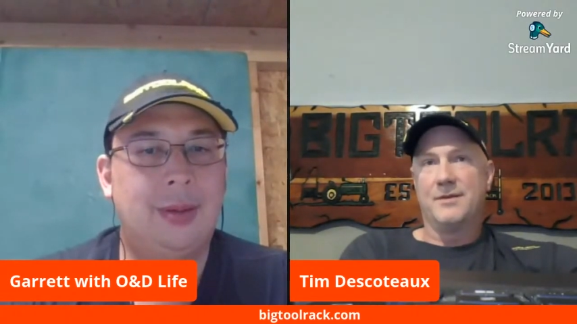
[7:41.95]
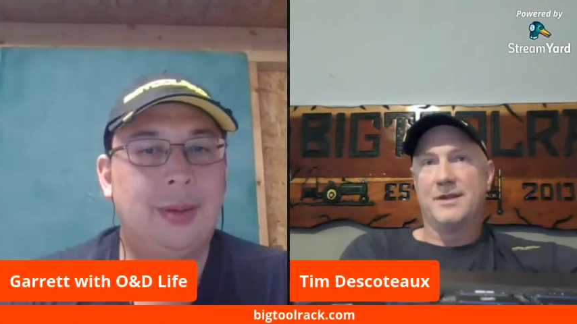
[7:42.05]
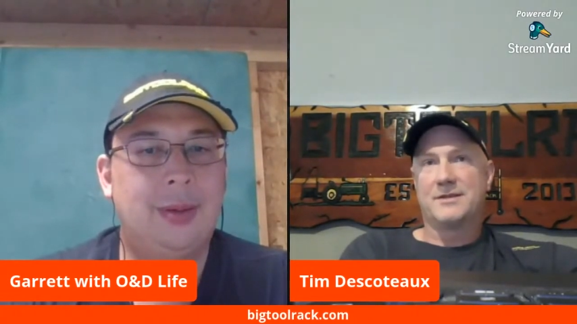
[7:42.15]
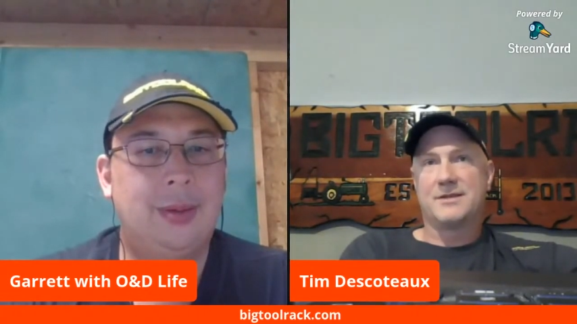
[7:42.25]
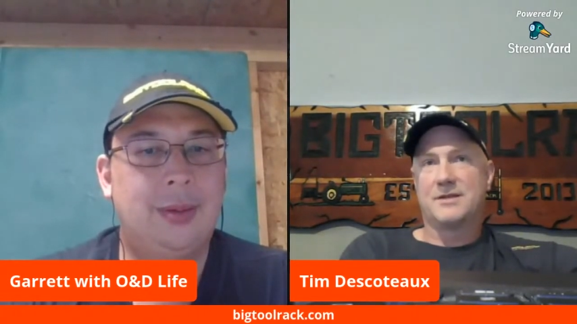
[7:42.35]
Speaker 1: I mean,
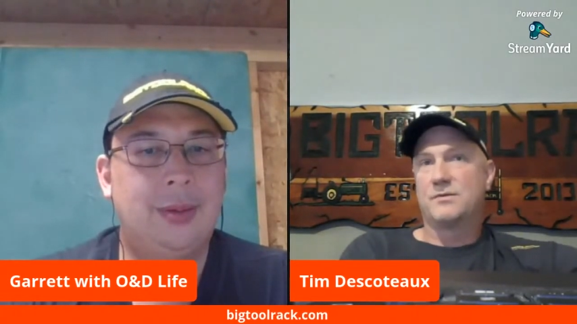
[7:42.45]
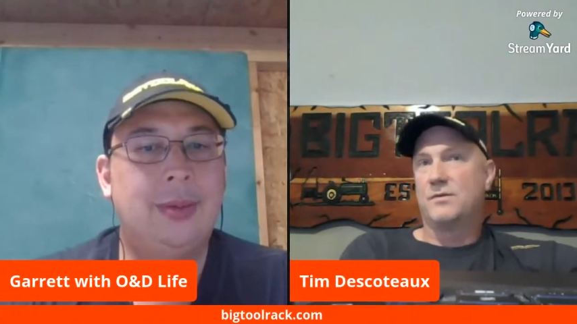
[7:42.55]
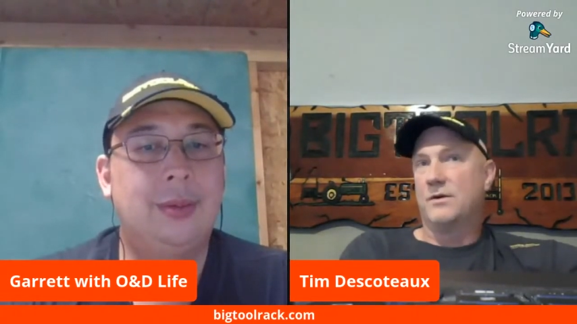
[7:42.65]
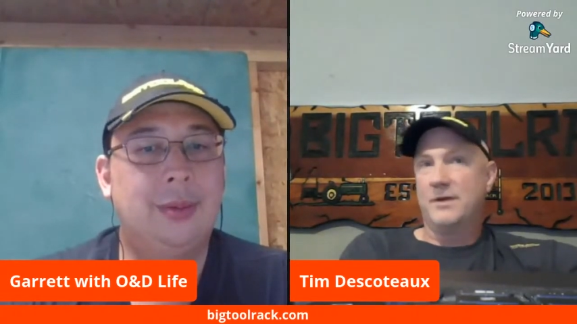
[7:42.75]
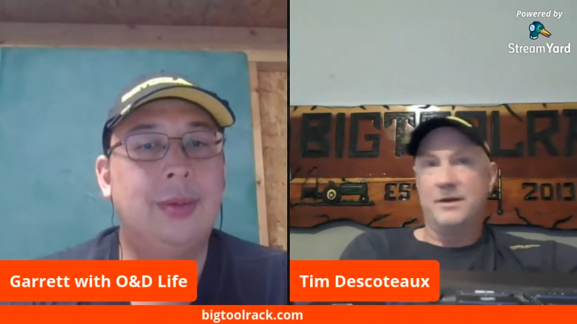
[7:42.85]
that's
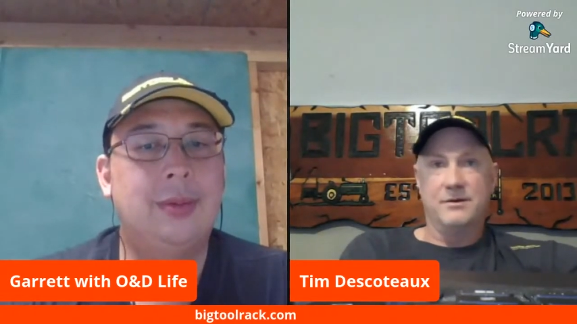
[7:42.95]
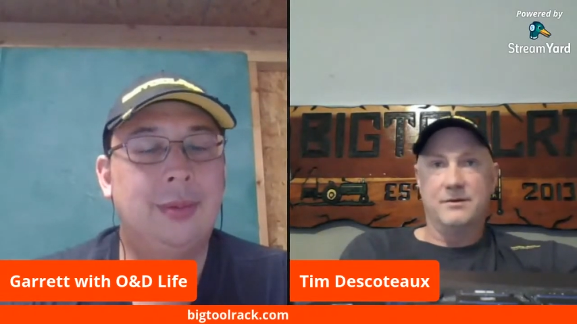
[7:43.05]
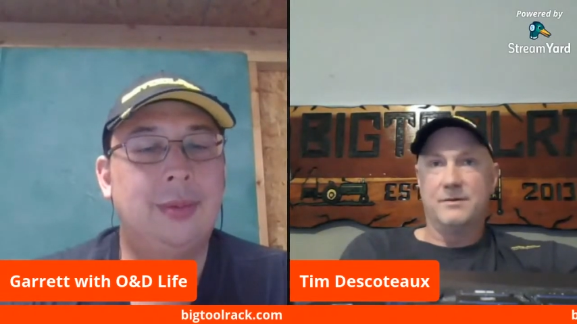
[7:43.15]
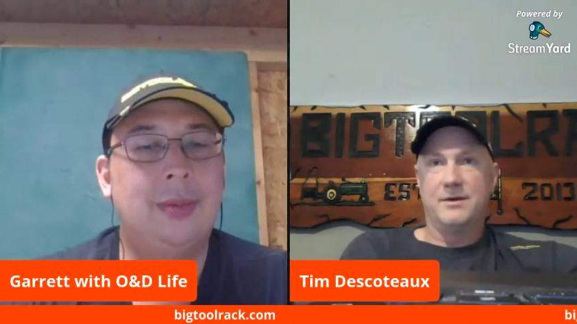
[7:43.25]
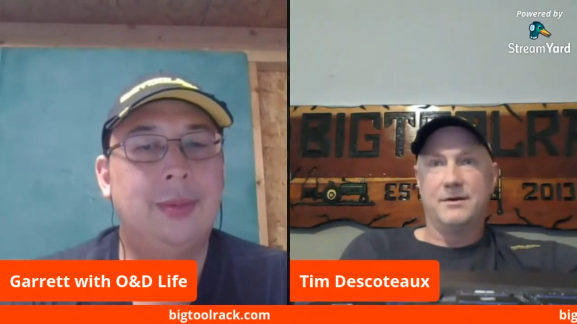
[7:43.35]
that's what we
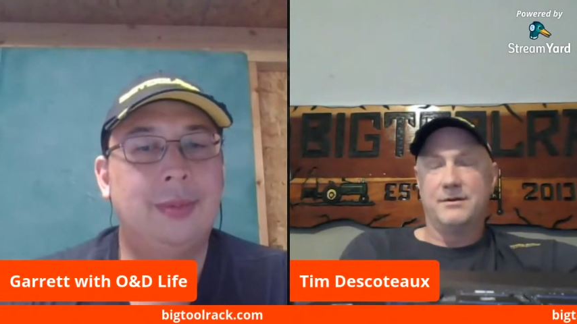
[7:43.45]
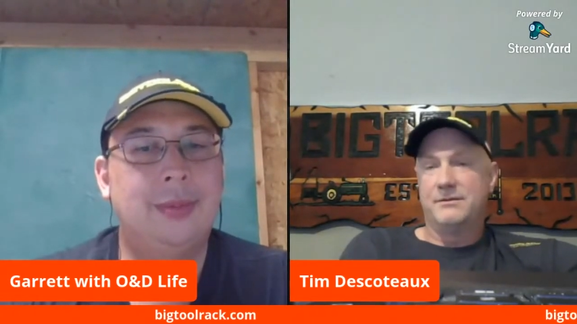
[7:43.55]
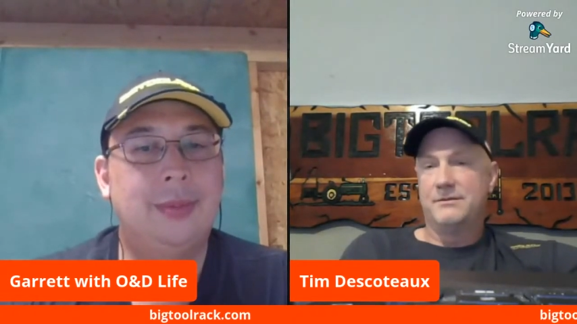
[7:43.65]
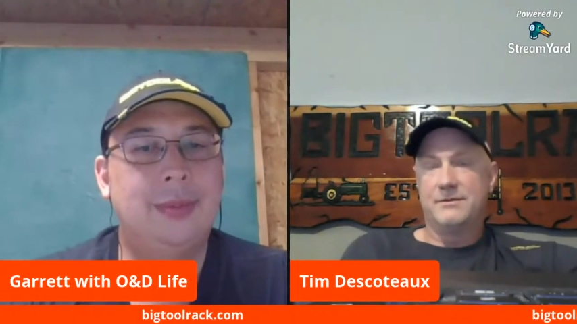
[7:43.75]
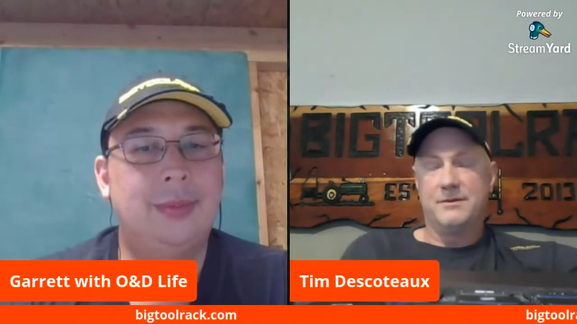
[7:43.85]
do. We
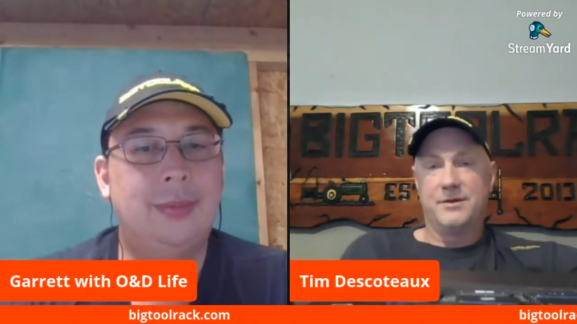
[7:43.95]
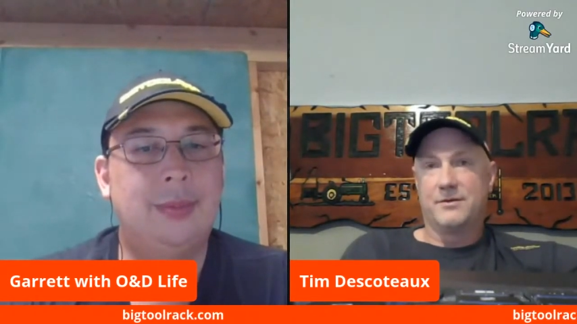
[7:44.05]
build we